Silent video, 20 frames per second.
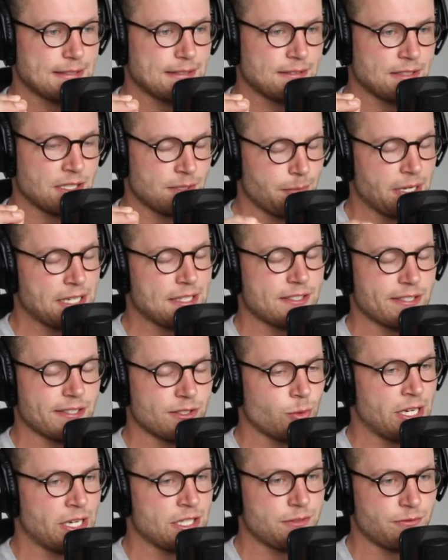this money
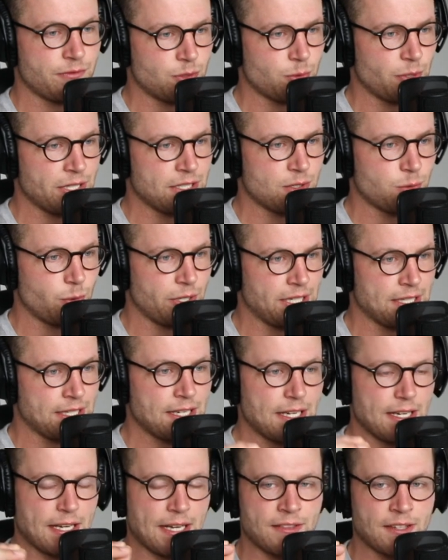situation for 2020,
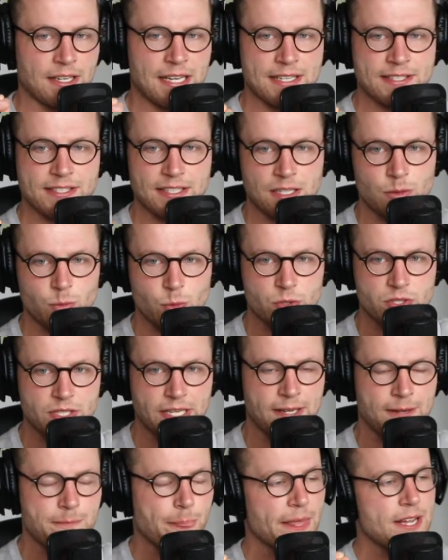and the last thing I will
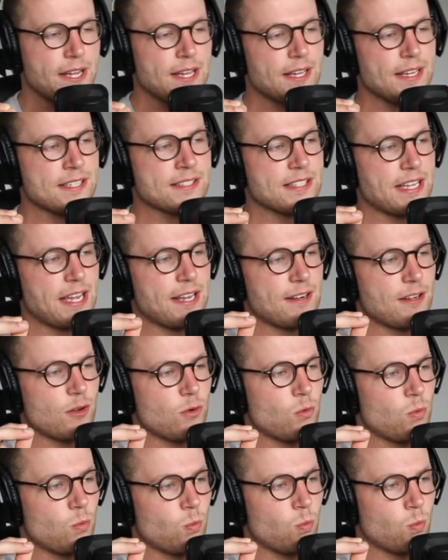say is that
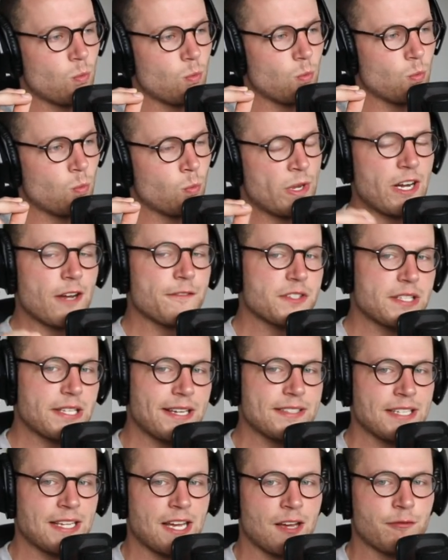when I've
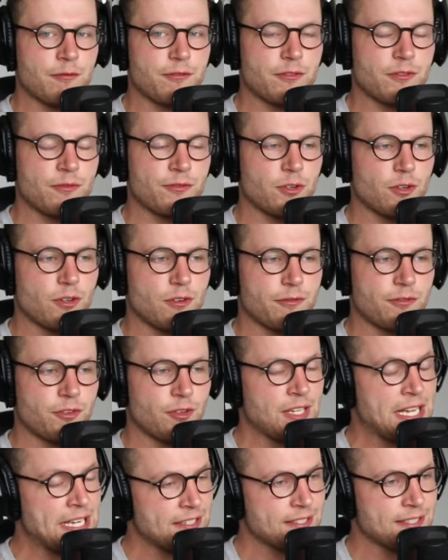sat down for, for
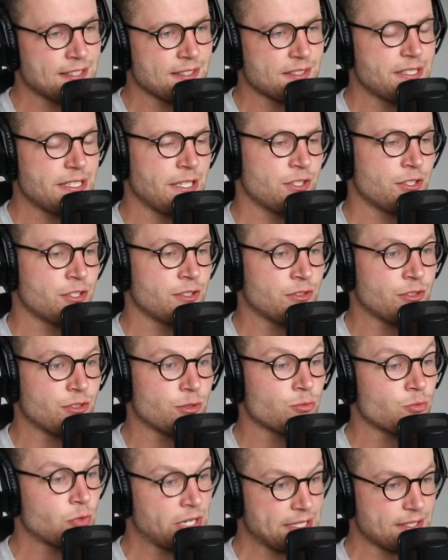editing sessions
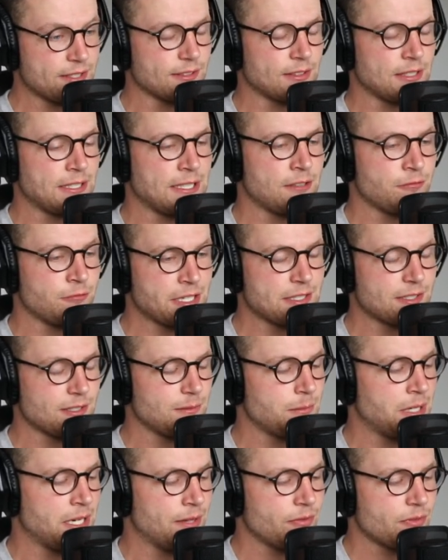recently in
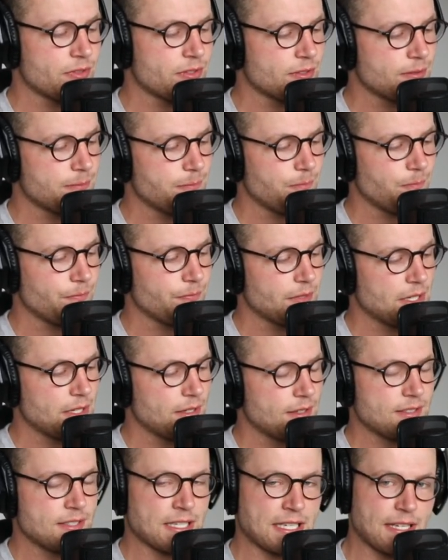recent months
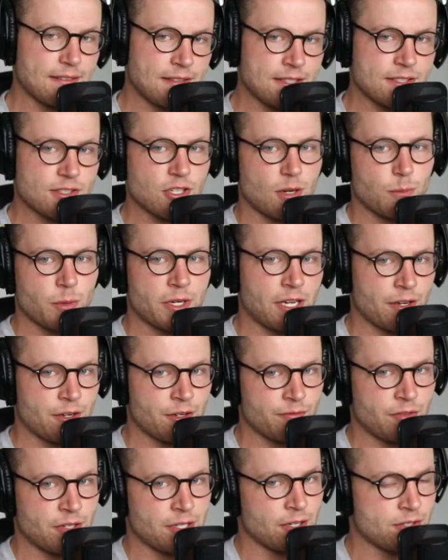to get these top
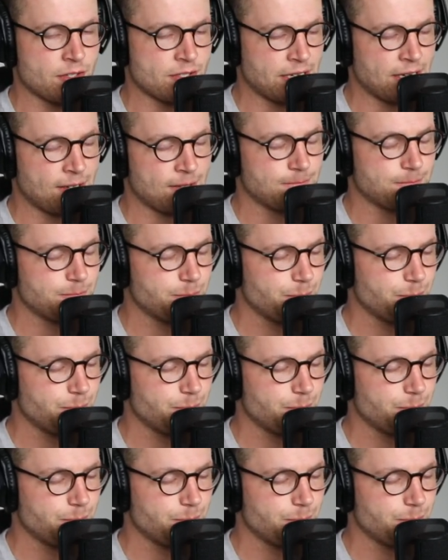100 videos out,